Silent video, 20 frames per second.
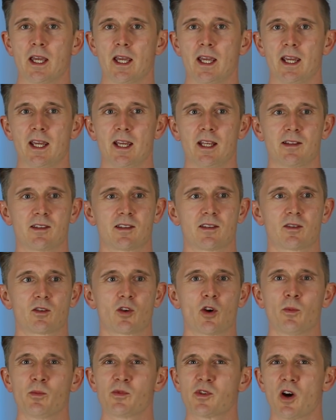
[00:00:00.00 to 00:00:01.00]
it
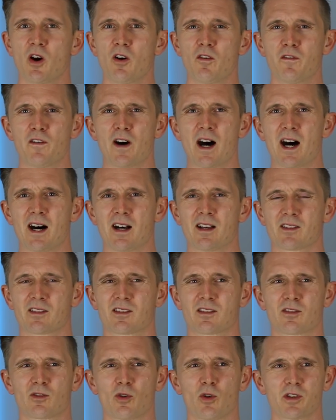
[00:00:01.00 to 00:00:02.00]
comes off as
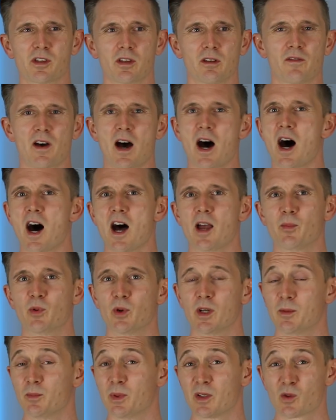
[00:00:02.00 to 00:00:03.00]
sort of a
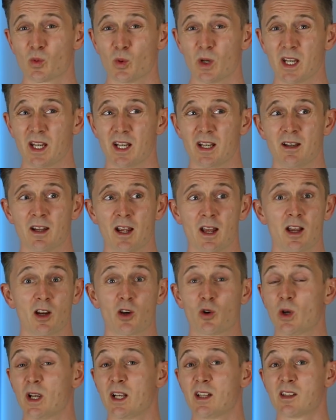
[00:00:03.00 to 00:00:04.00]
hybrid between
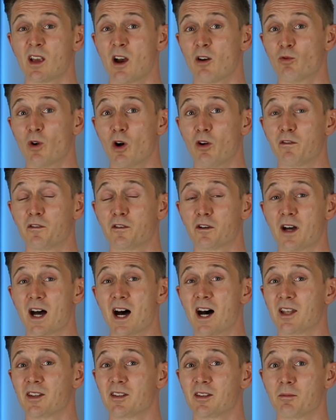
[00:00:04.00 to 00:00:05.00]
Creed's Erolfa
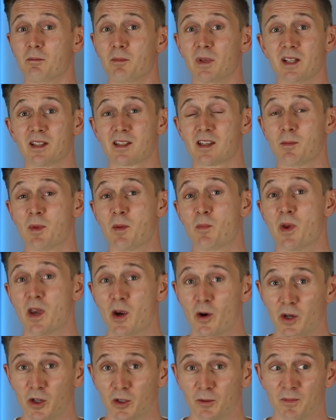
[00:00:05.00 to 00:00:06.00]
and Millesime
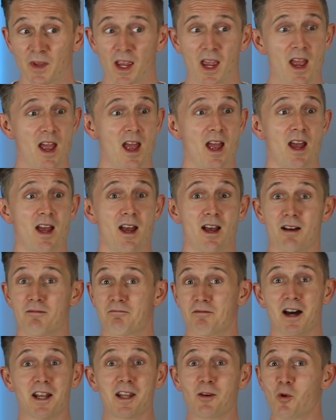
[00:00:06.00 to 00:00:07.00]
Imperial.
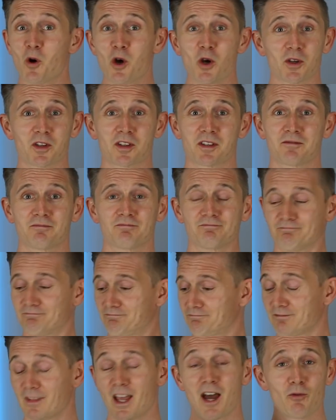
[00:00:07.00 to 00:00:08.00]
And it works.
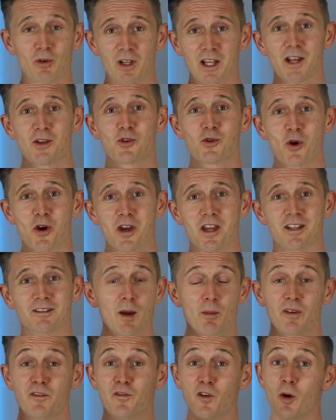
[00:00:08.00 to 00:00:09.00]
I really enjoy
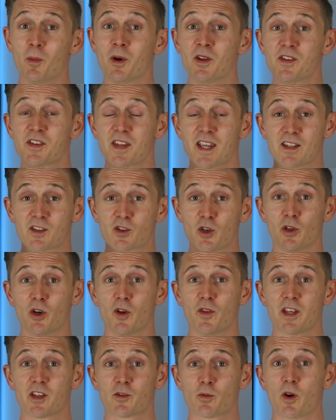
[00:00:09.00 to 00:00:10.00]
it. Performance is good
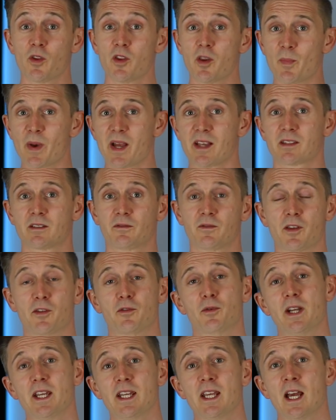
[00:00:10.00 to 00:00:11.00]
on this one, the best of the
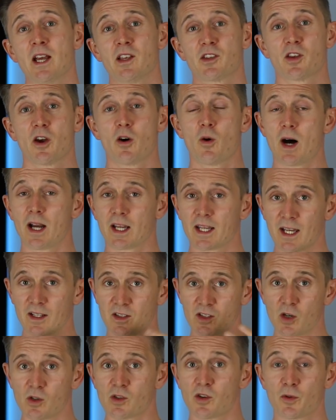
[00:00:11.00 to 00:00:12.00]
three, so I get
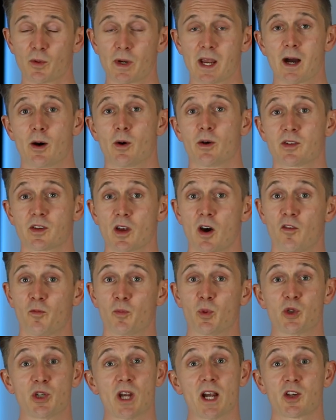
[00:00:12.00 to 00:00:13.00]
two to three hours of
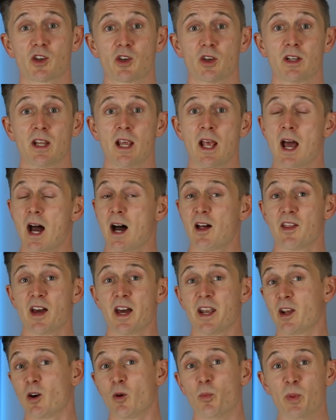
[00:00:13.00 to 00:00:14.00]
projection and
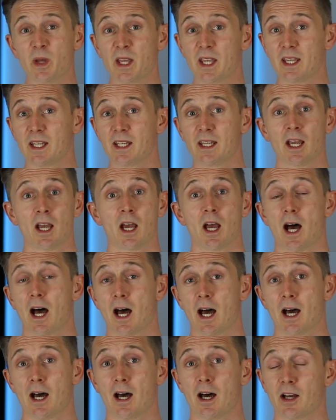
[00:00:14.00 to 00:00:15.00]
then it'll be
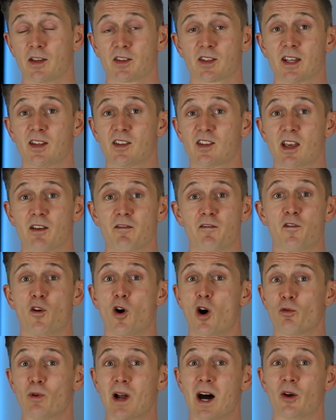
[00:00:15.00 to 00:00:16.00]
uh, a skin scent
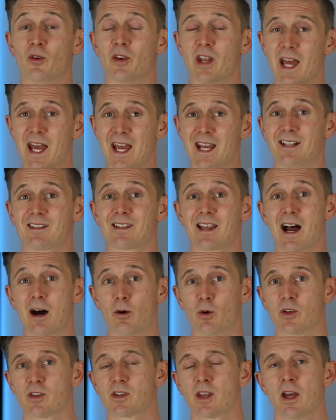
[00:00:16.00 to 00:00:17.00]
for around eight
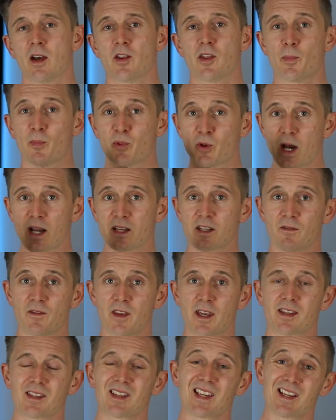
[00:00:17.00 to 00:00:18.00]
hours. The price of
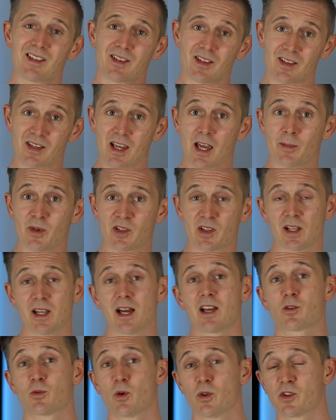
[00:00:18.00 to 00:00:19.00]
this is the same as the
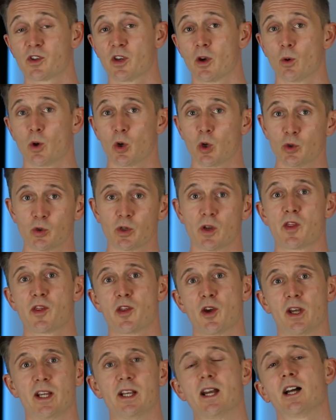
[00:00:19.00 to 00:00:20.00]
last one, so
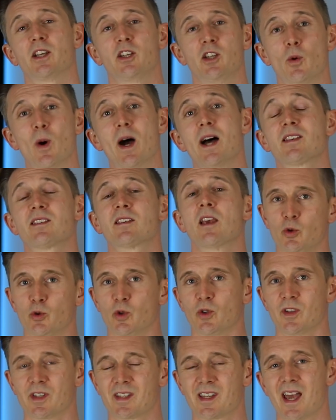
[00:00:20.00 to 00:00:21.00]
139 US,
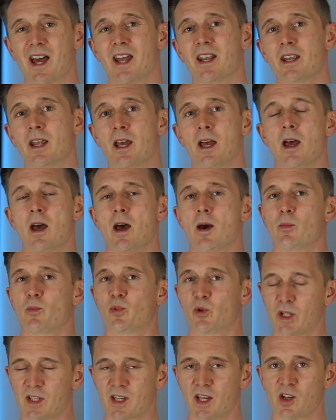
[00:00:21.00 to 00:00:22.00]
110
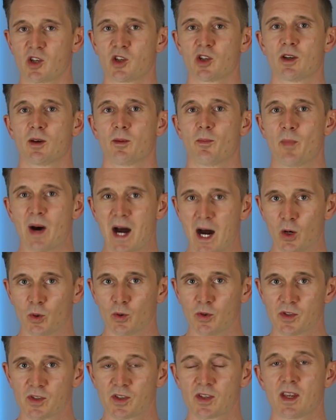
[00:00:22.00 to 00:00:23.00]
British
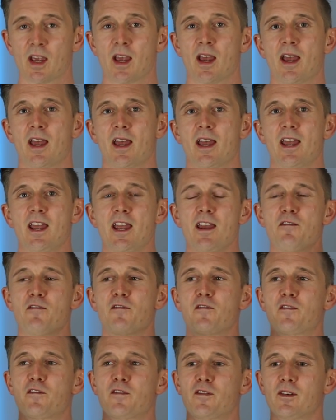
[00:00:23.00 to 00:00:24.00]
pounds.
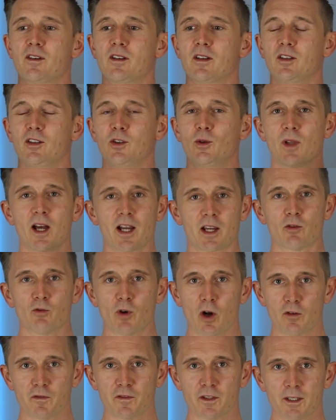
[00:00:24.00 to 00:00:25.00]
If you like
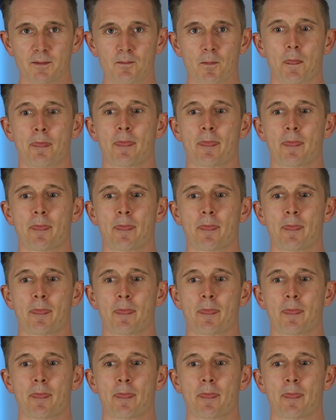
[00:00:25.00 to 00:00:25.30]
Erolfa,